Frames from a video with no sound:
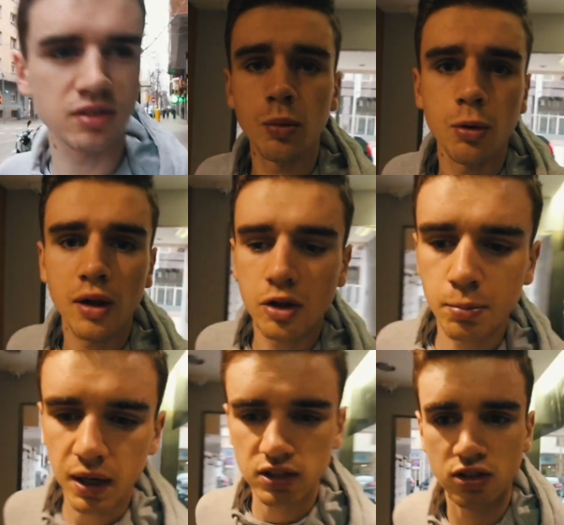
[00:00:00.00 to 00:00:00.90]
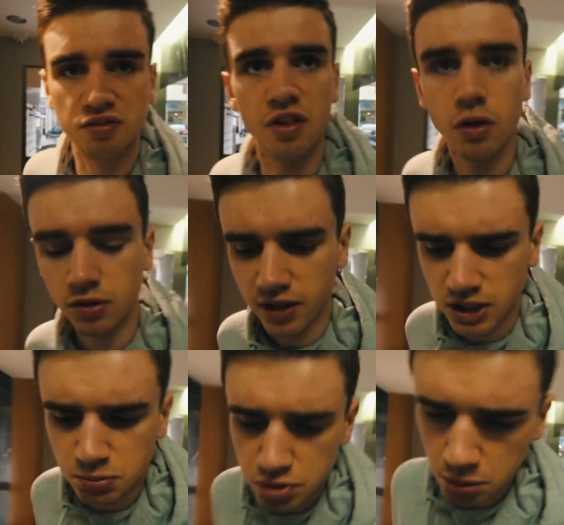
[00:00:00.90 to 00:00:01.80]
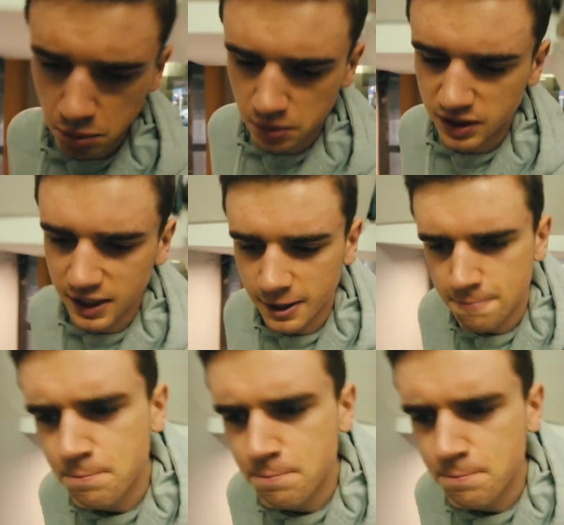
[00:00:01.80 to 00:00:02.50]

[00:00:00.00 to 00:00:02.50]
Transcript: But welcome back to the vlog. That's probably